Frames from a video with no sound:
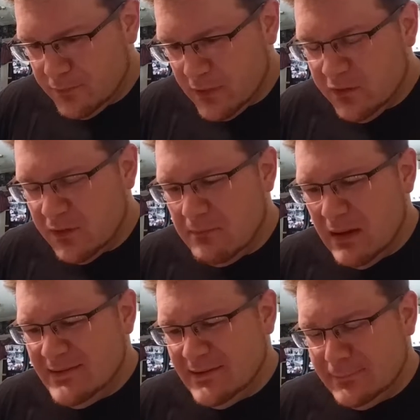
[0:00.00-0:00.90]
That's
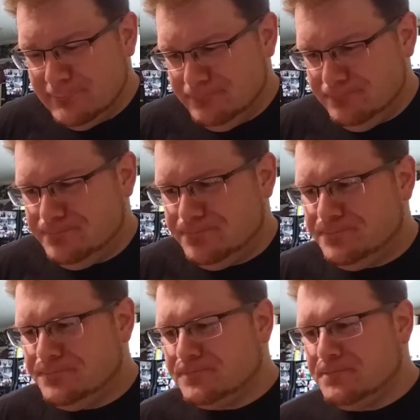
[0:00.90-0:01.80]
amazing.
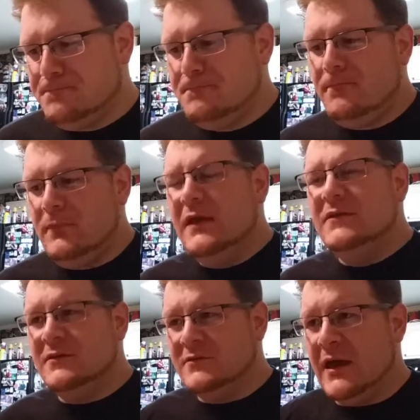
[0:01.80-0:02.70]

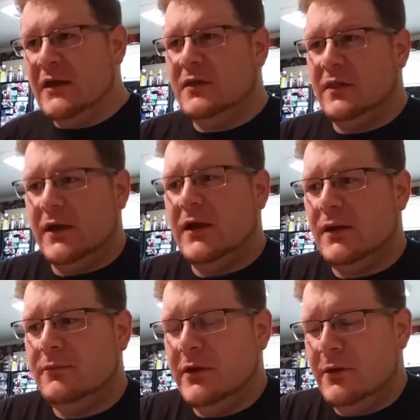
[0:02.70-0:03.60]
It's exactly like a
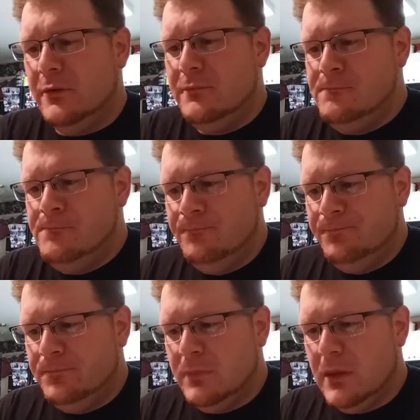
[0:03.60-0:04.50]
habanero,
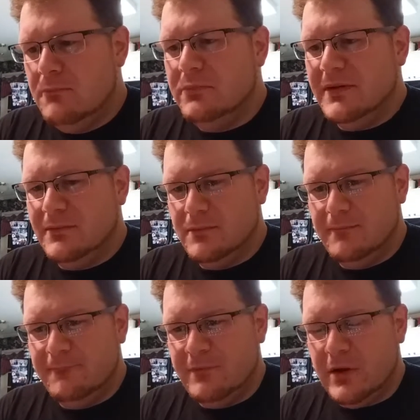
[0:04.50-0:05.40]
but
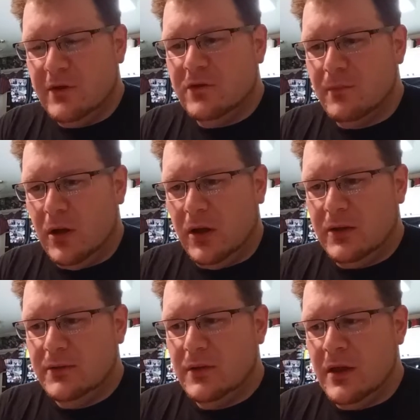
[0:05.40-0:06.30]
very
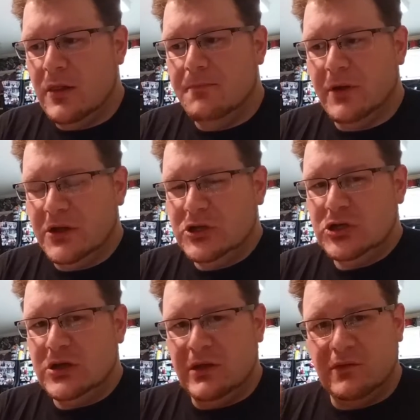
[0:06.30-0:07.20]
small, and the
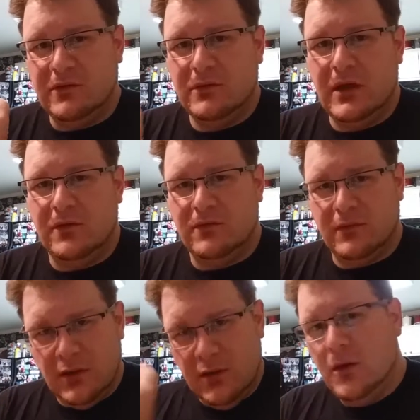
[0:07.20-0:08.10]
punch is
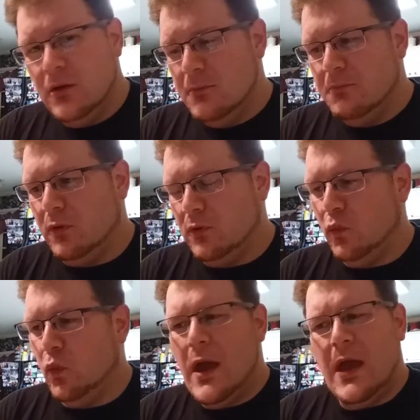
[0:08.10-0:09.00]

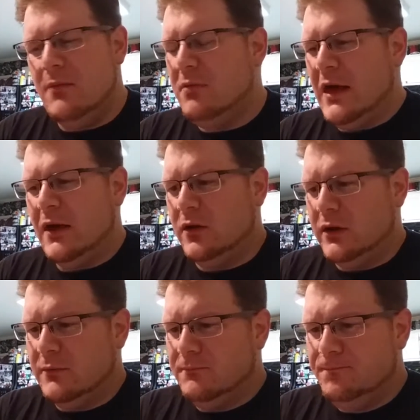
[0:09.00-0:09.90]
pulled way back
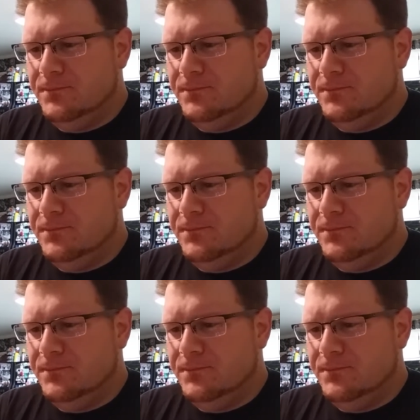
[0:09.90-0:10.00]
on it.